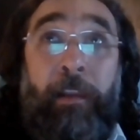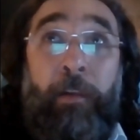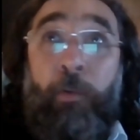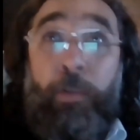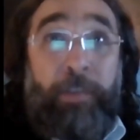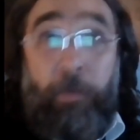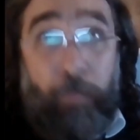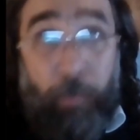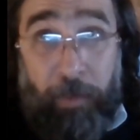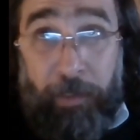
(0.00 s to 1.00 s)

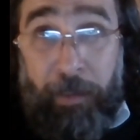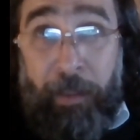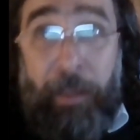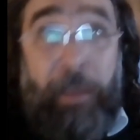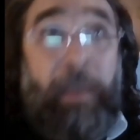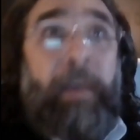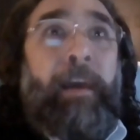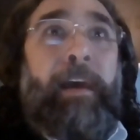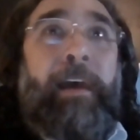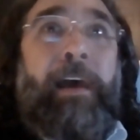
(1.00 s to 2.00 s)
Luxembourg.
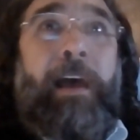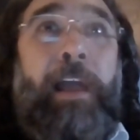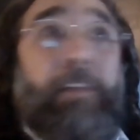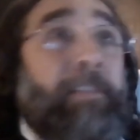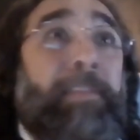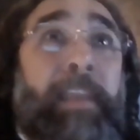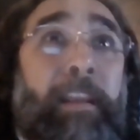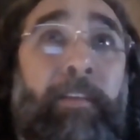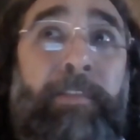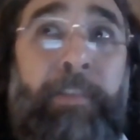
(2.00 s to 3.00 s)
I don't think
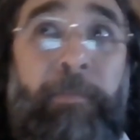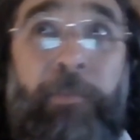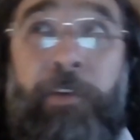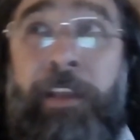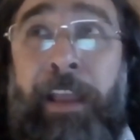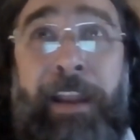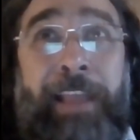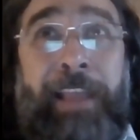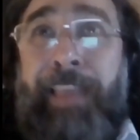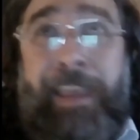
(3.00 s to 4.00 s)
Luxembourg
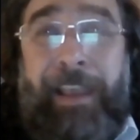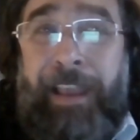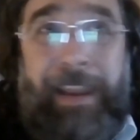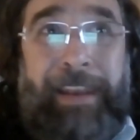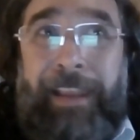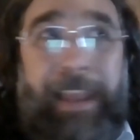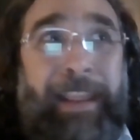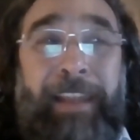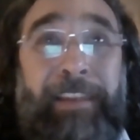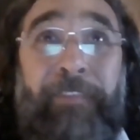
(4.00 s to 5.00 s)

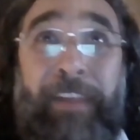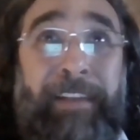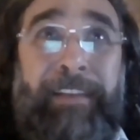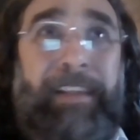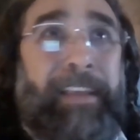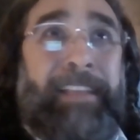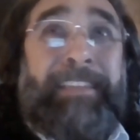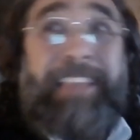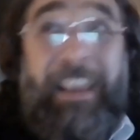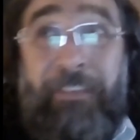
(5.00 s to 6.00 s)
can defend
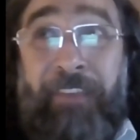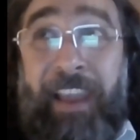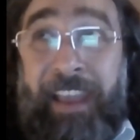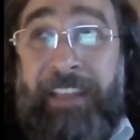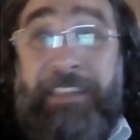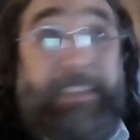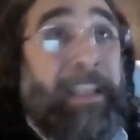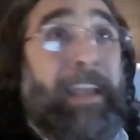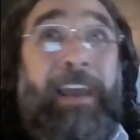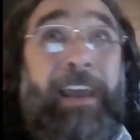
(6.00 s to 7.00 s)
itself against
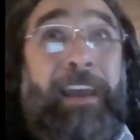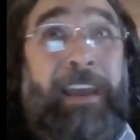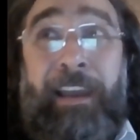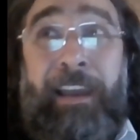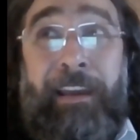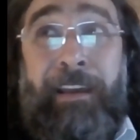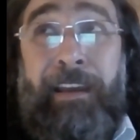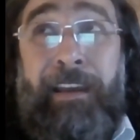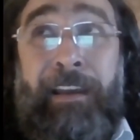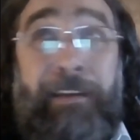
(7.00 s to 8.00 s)

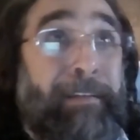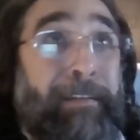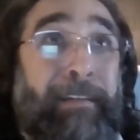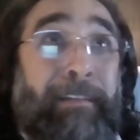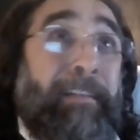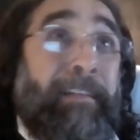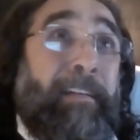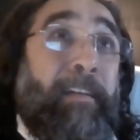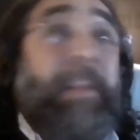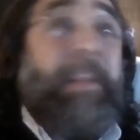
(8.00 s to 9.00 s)
a
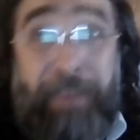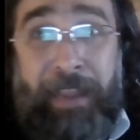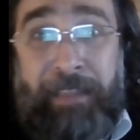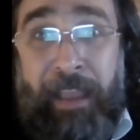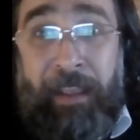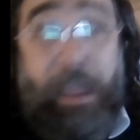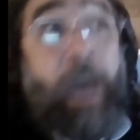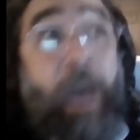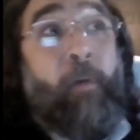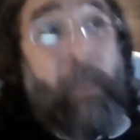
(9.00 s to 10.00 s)
military attack.
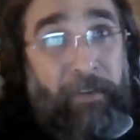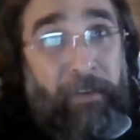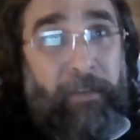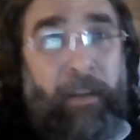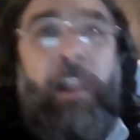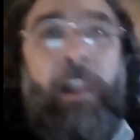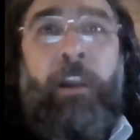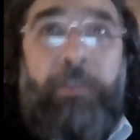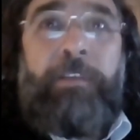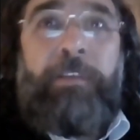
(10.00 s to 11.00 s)
However,
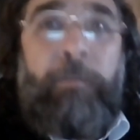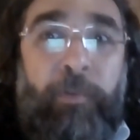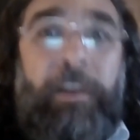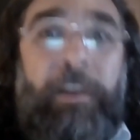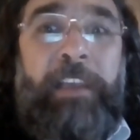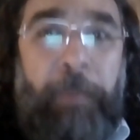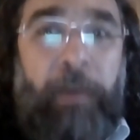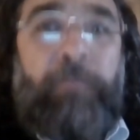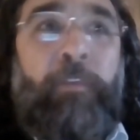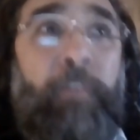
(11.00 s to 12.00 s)
Luxembourg is
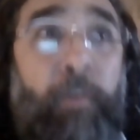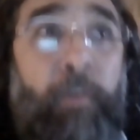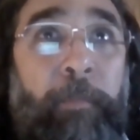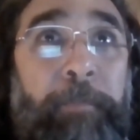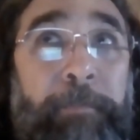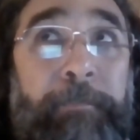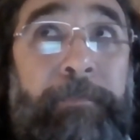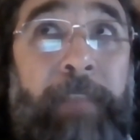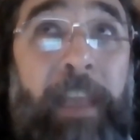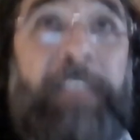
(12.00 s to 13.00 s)
part of Europe.
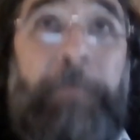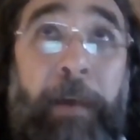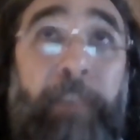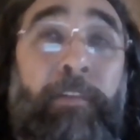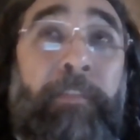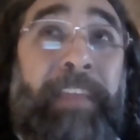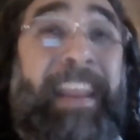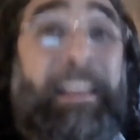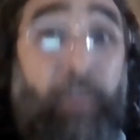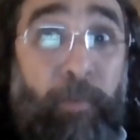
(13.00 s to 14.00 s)
It's part of the
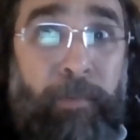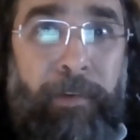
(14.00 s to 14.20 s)
NATO.